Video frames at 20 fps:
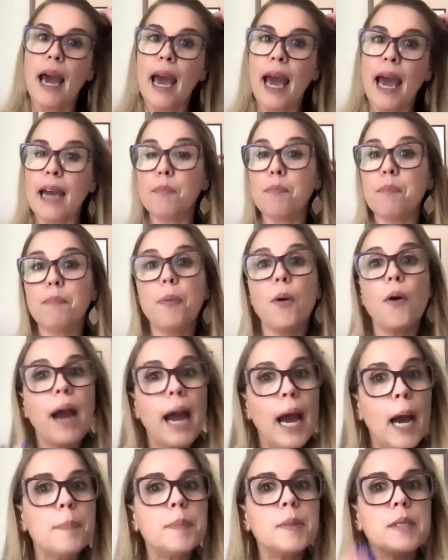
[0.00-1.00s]
and
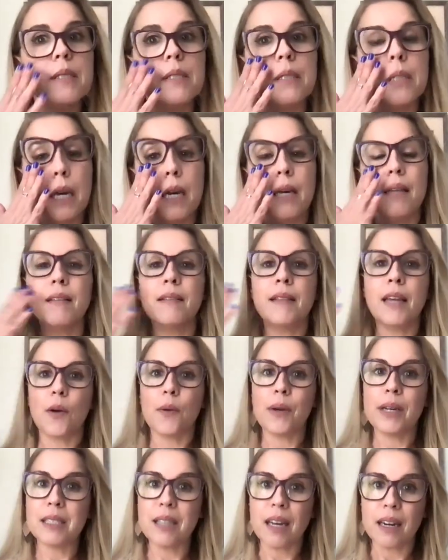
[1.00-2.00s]
perhaps there
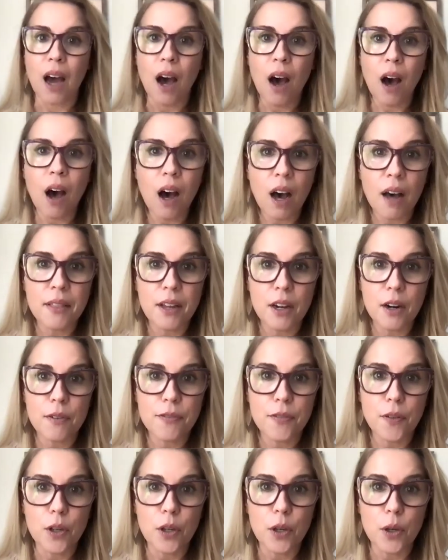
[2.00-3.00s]
is an aha there
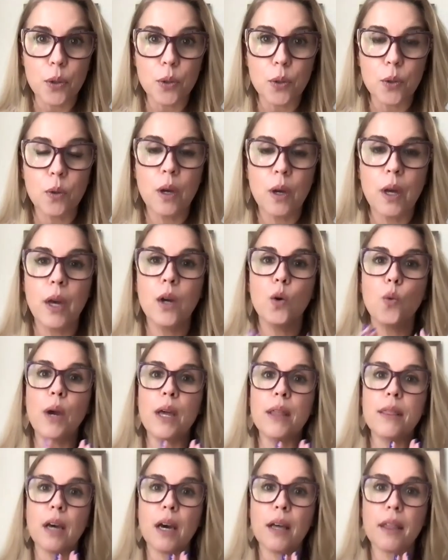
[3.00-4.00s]
for you
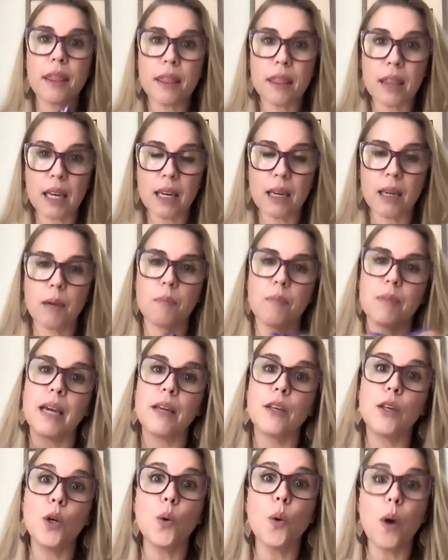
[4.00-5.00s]
with a theme
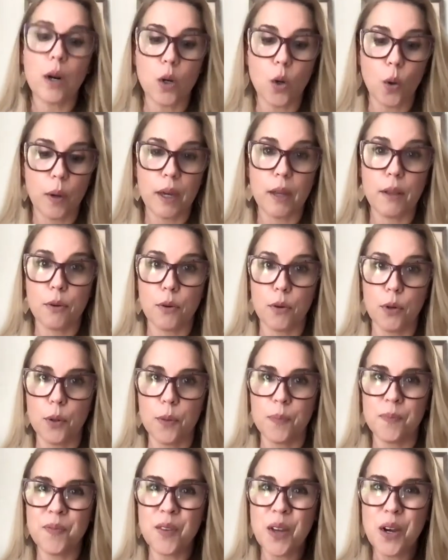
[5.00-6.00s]
that you are going
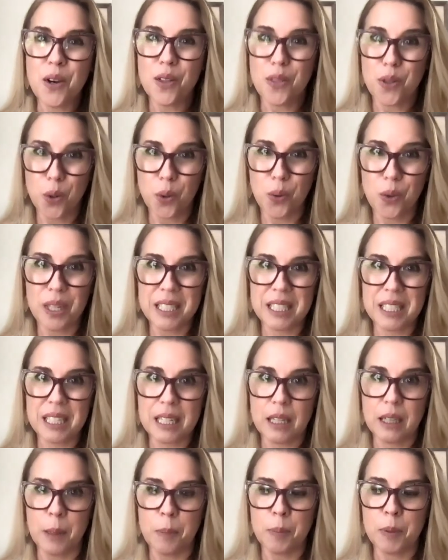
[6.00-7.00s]
through this
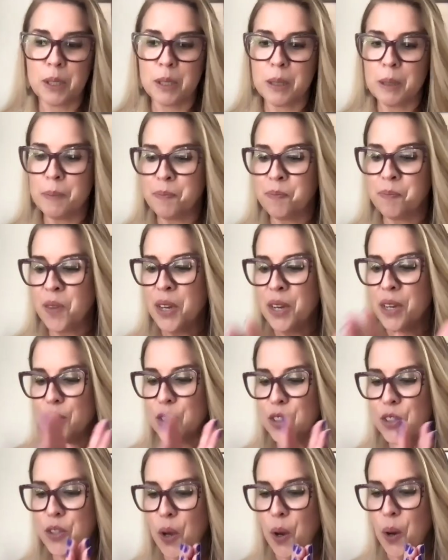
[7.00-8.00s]
eclipse.
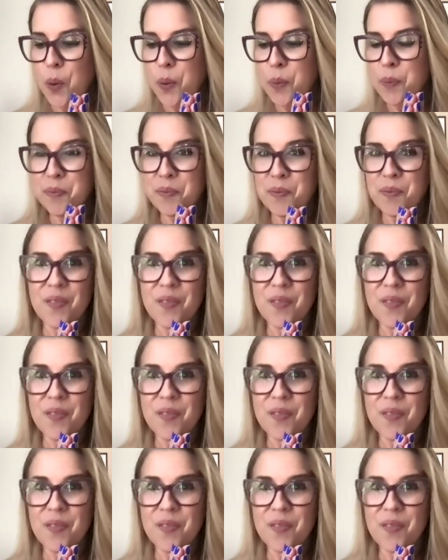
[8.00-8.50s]
So